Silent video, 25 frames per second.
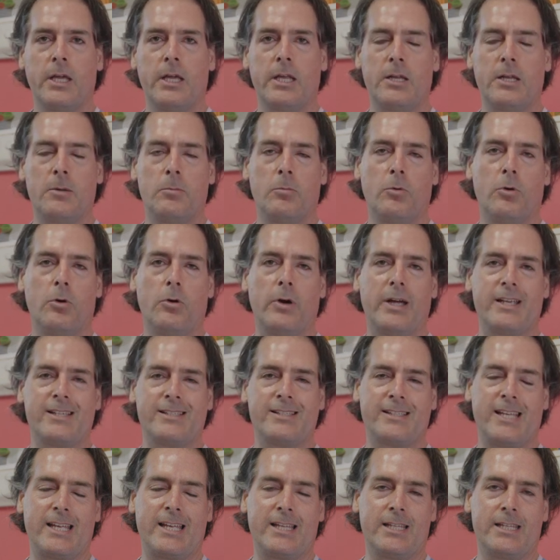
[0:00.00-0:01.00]
in a more
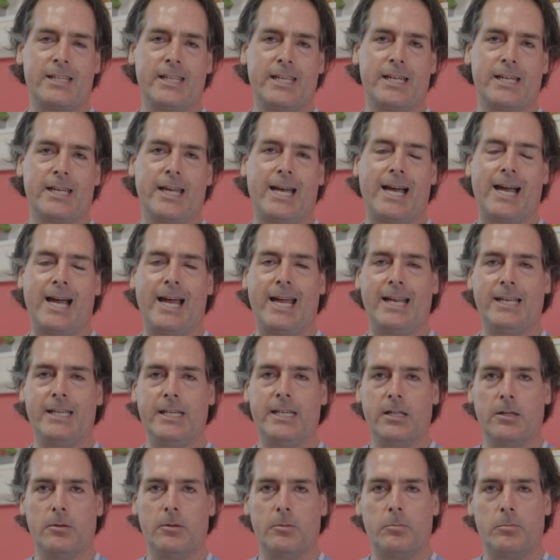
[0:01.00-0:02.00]
aesthetic,
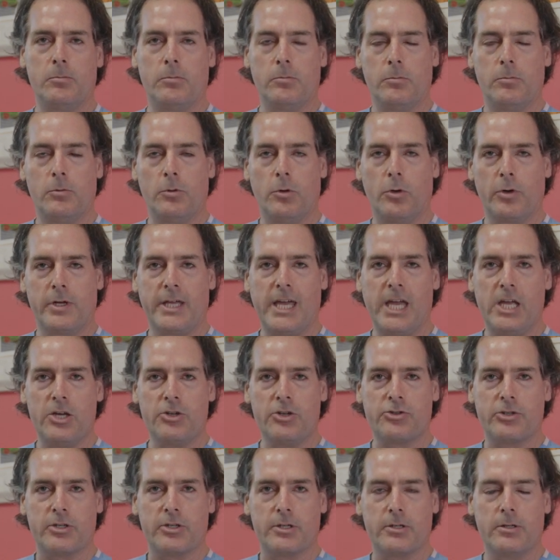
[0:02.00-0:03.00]
ideal
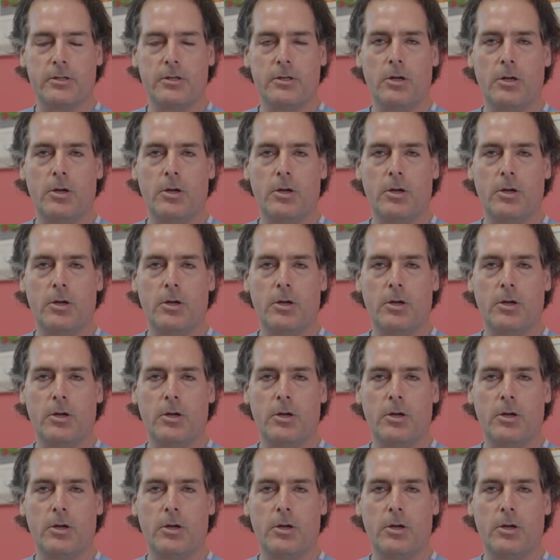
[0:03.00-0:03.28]
location.